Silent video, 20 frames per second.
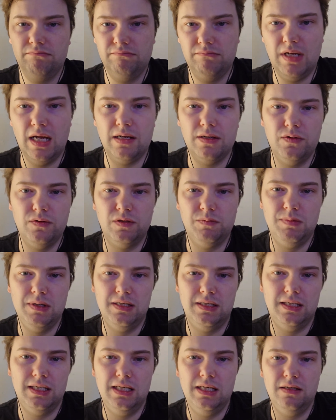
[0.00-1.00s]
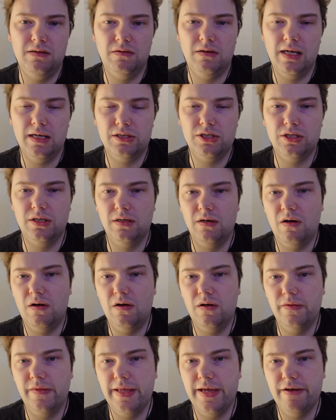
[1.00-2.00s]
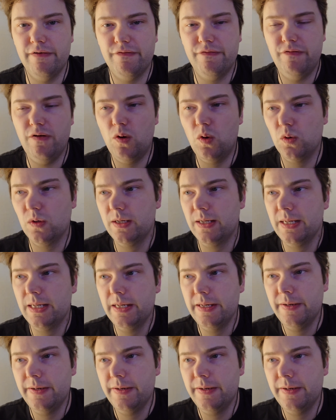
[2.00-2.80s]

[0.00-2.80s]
USB-C connection on their phone.